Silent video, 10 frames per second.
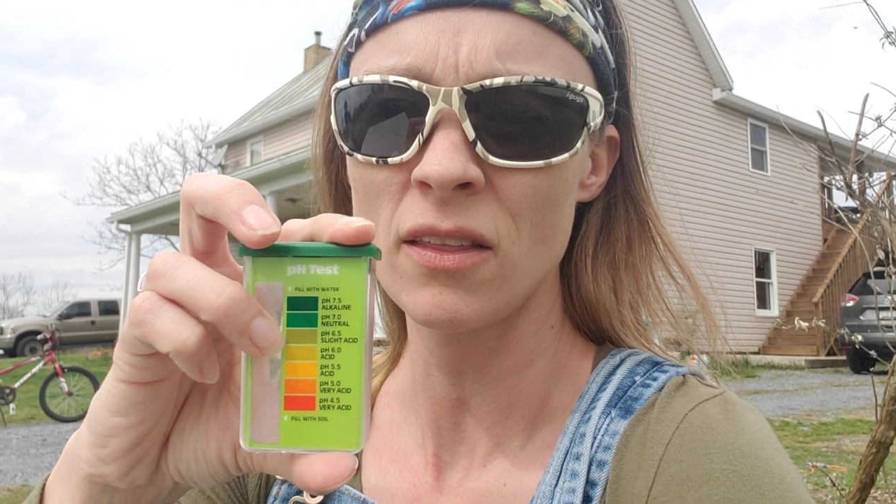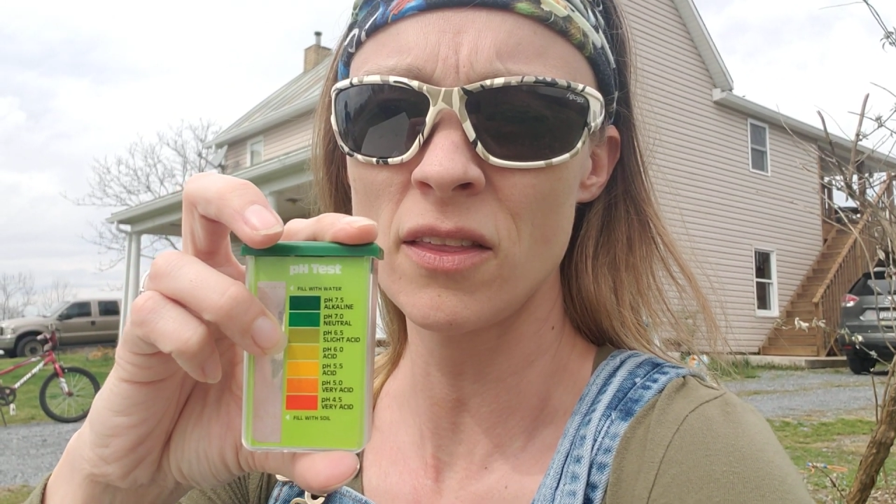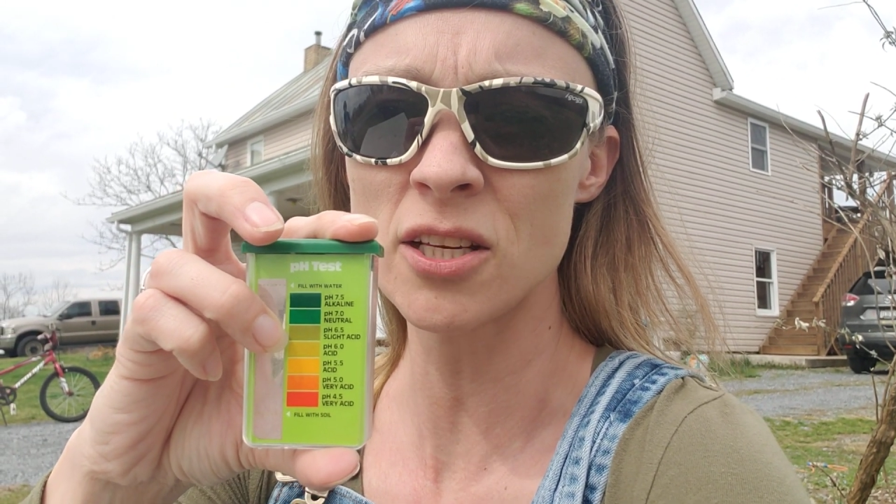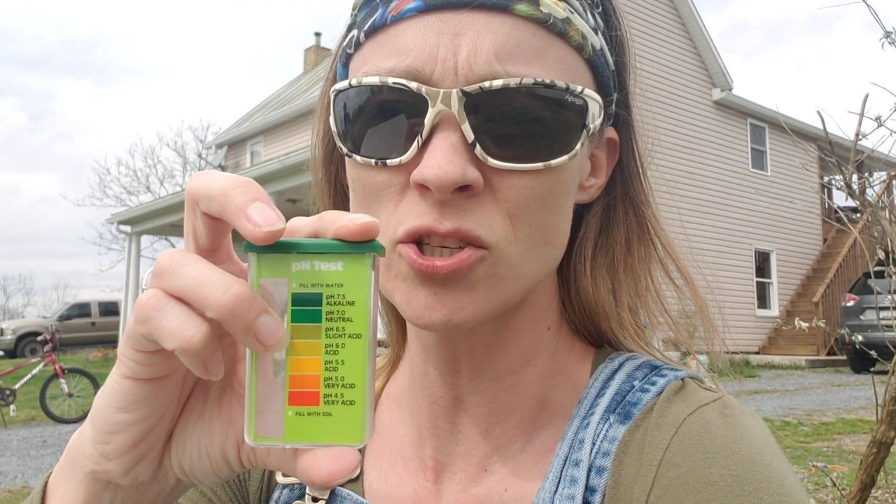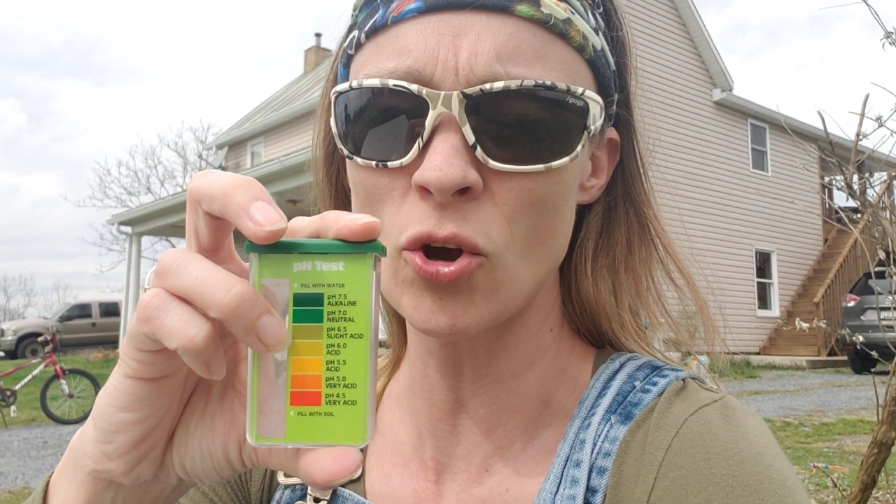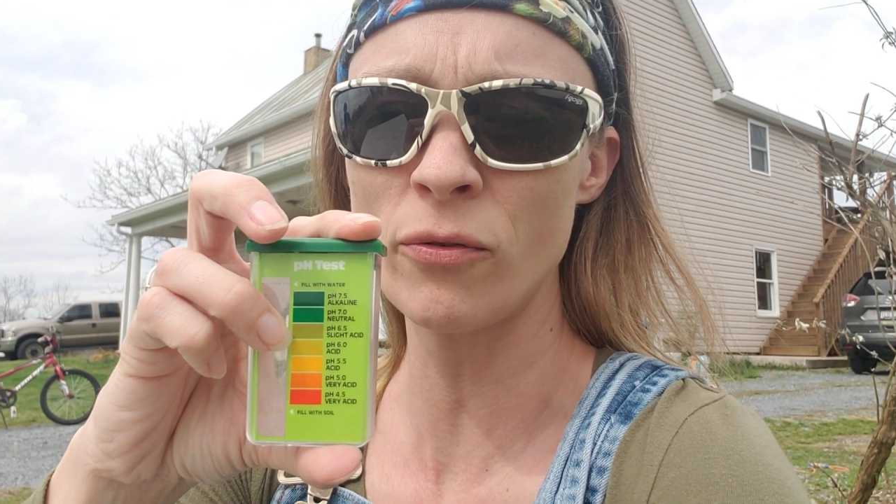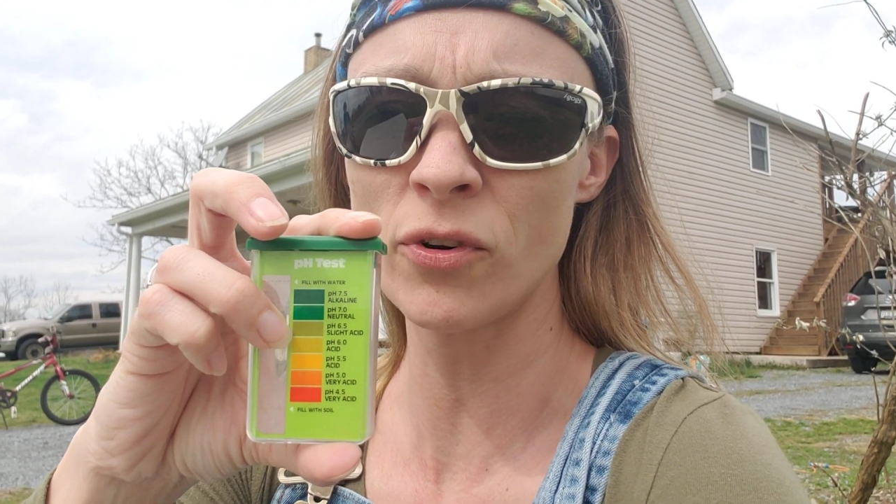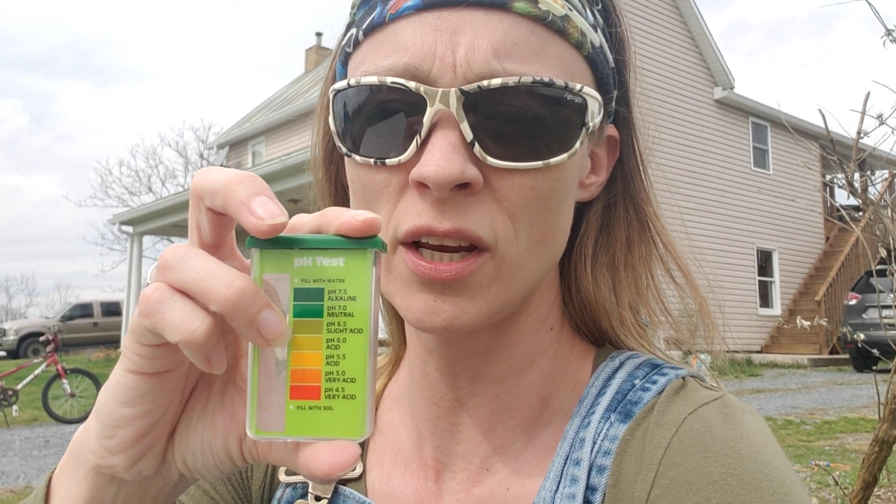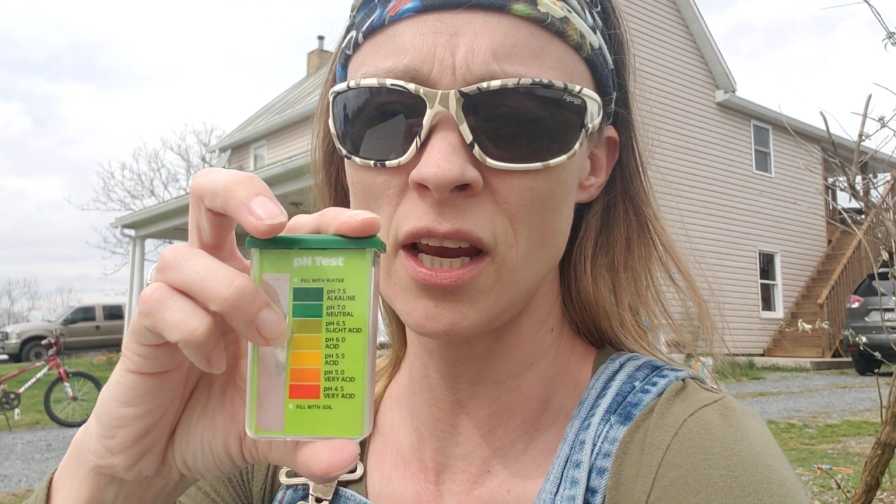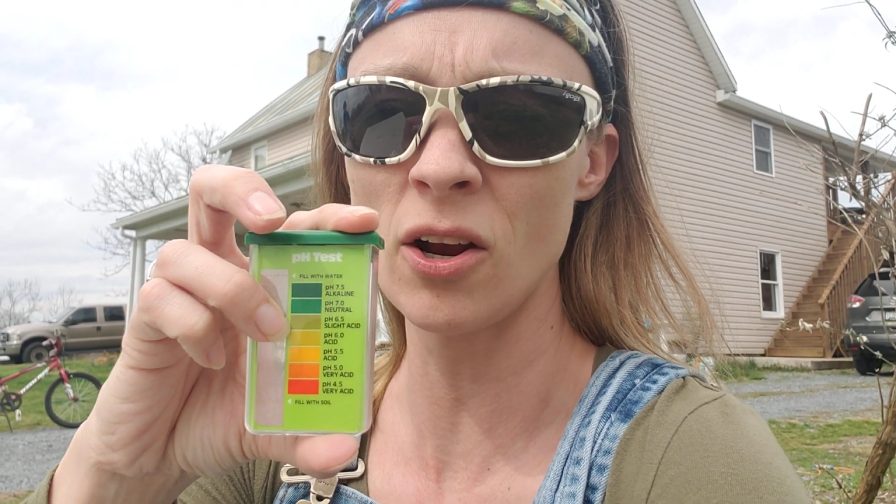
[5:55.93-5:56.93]
this
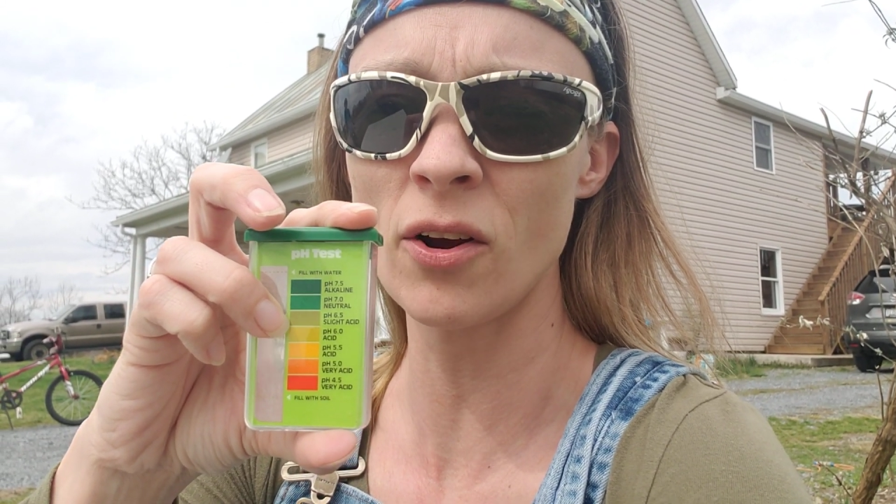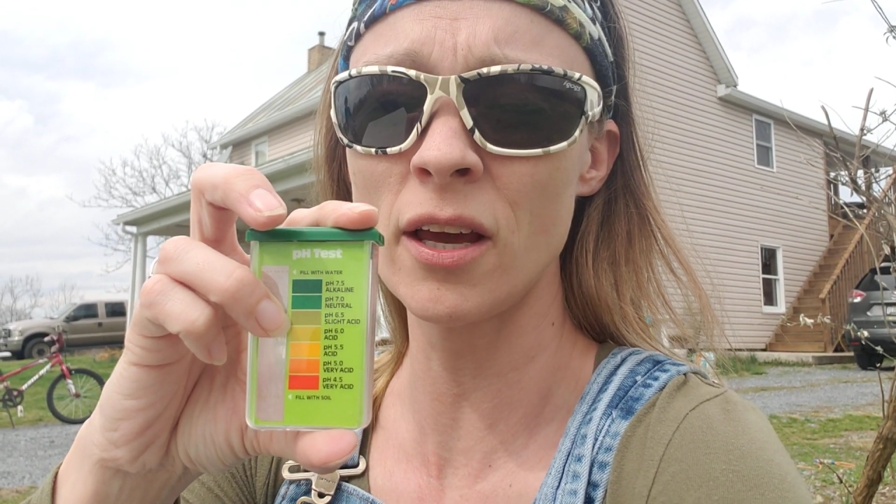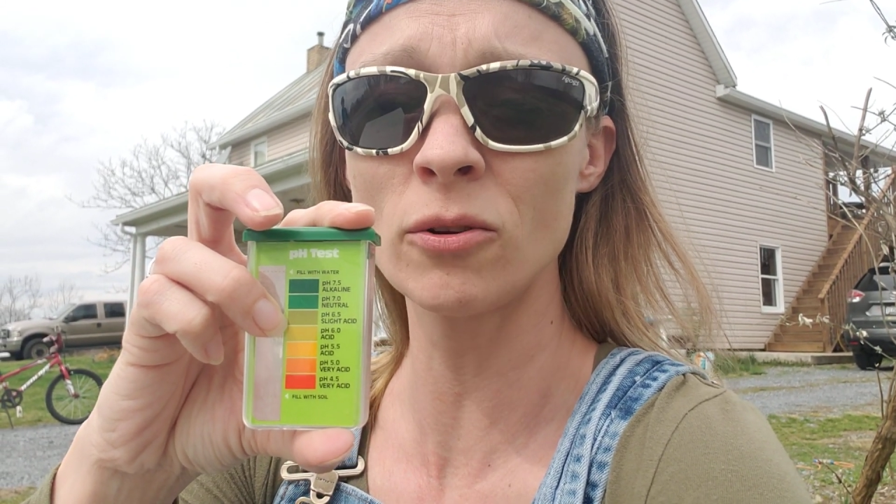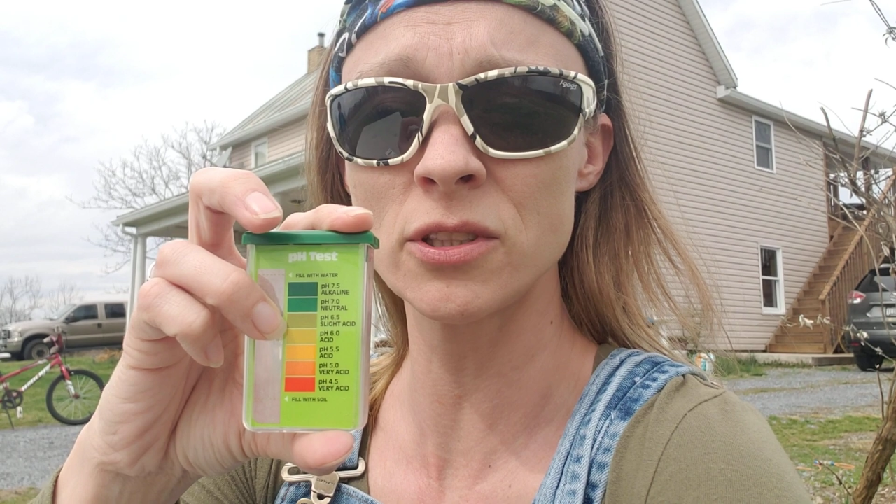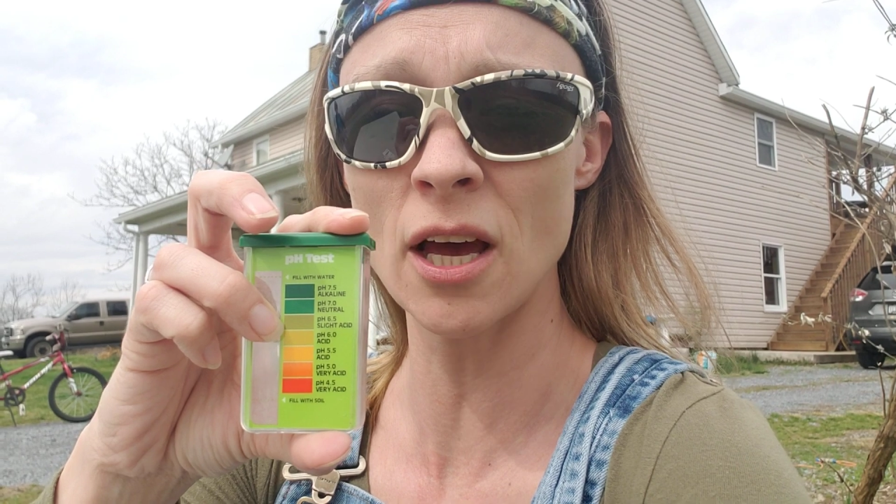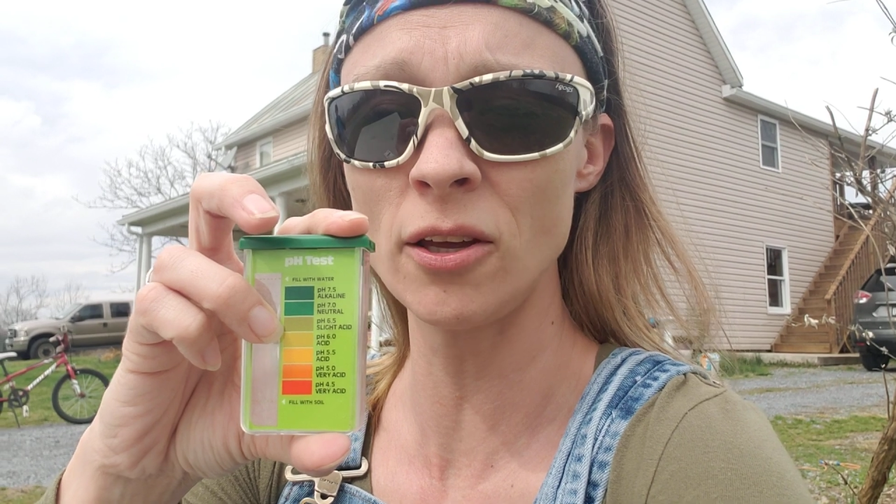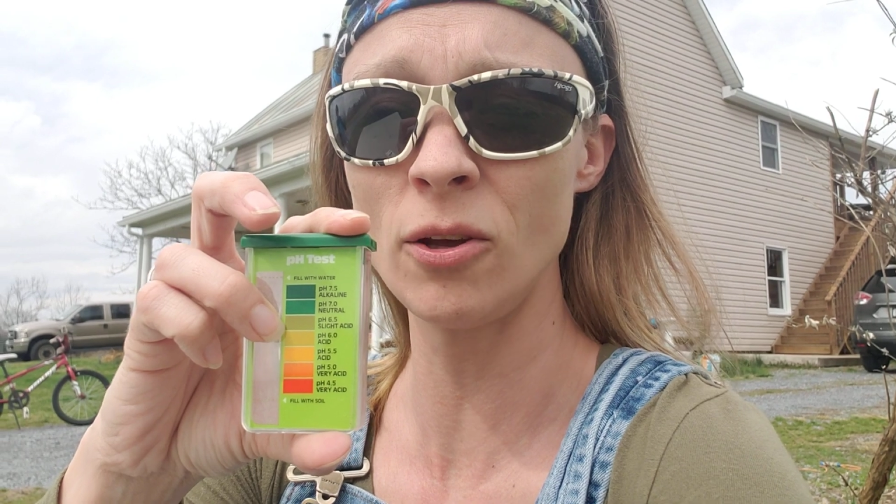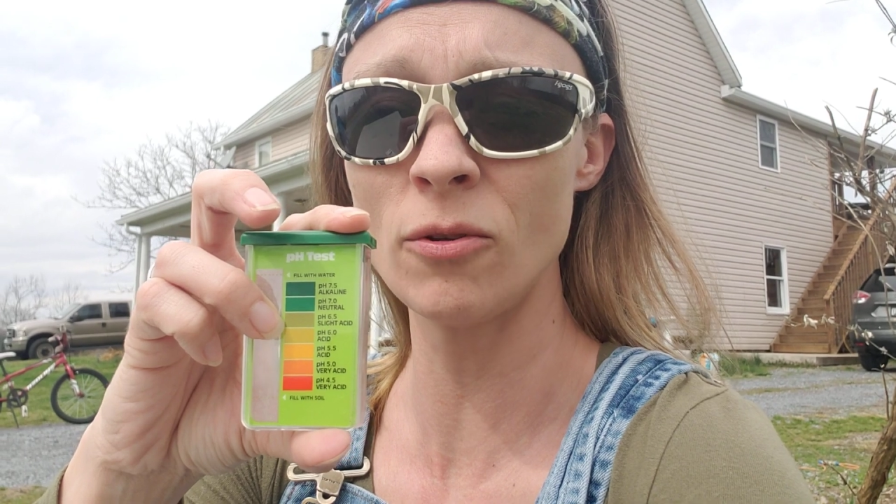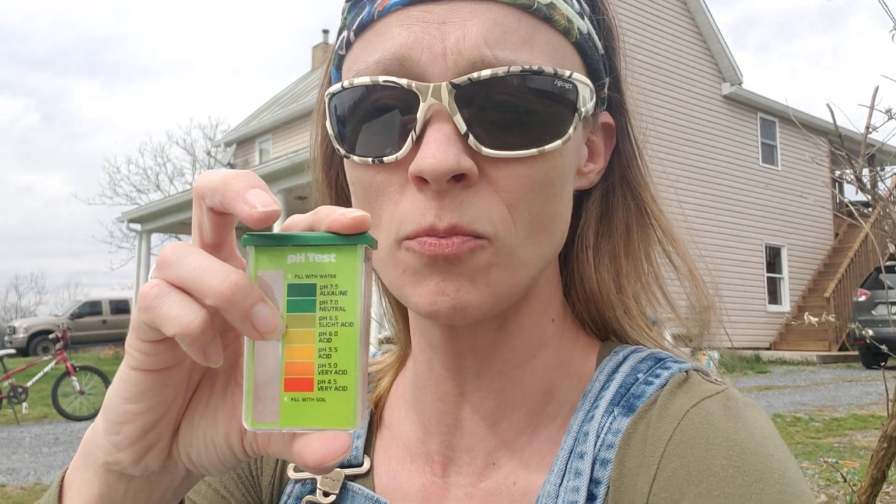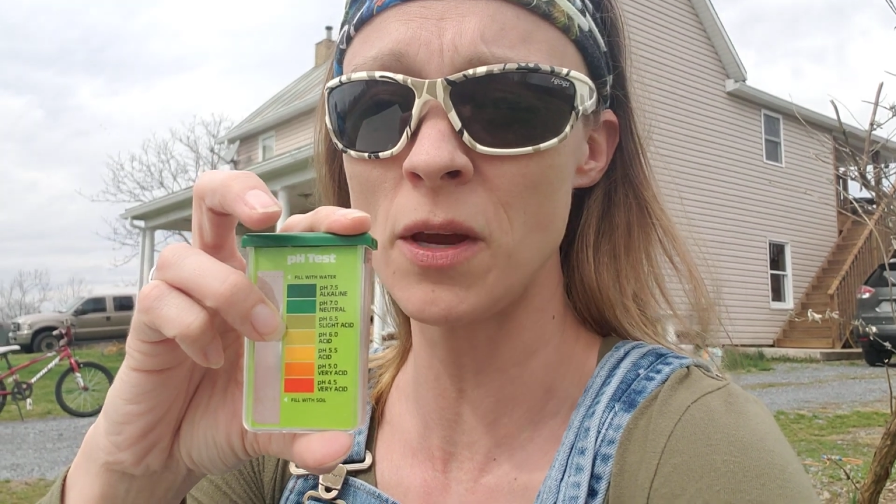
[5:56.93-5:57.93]
over here. It'll tell
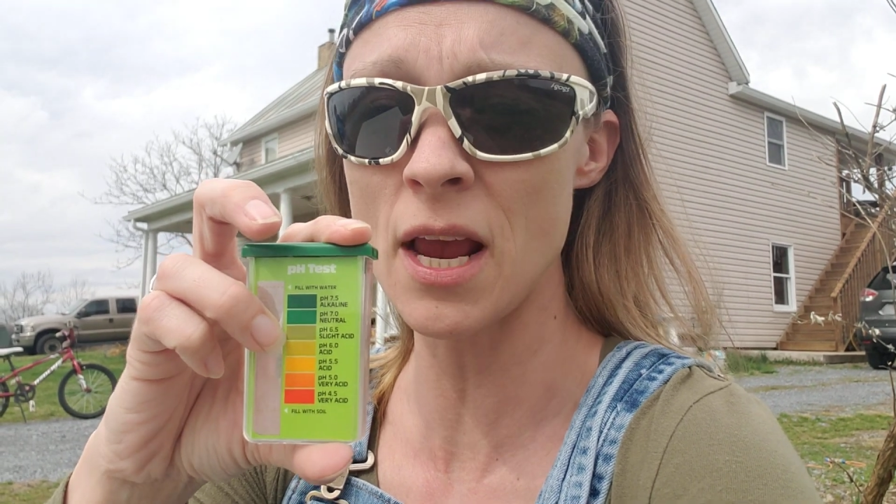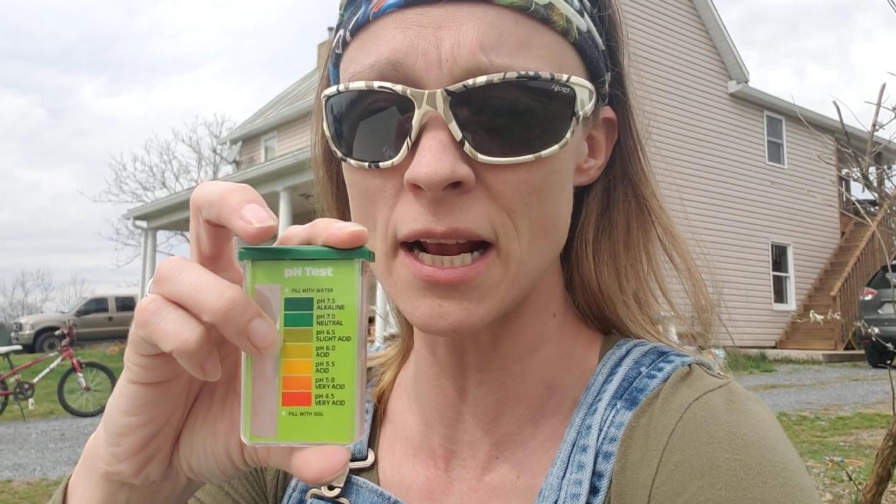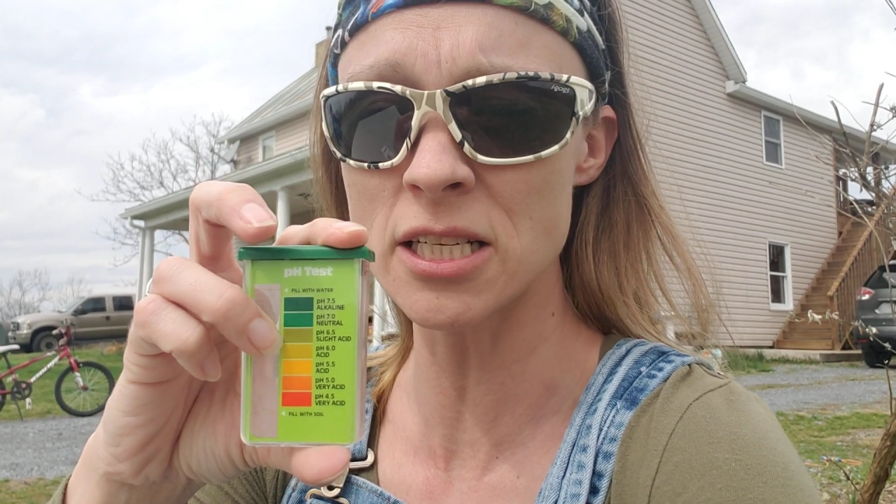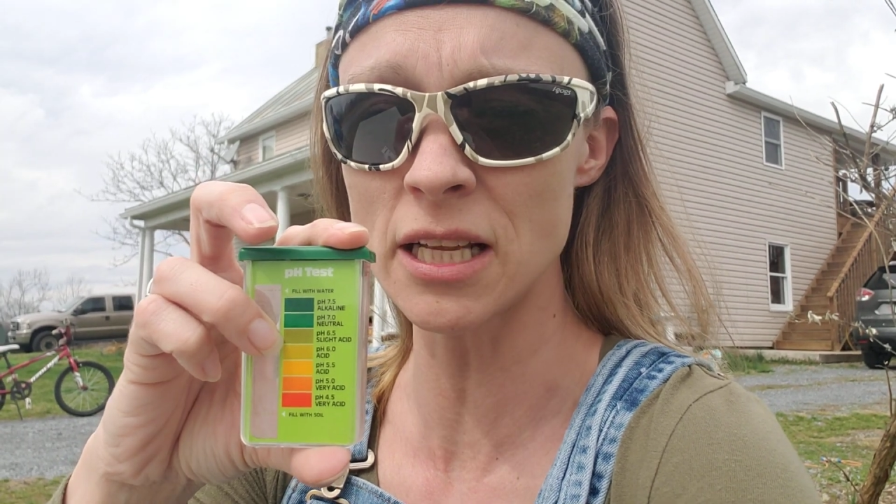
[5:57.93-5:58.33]
you the pH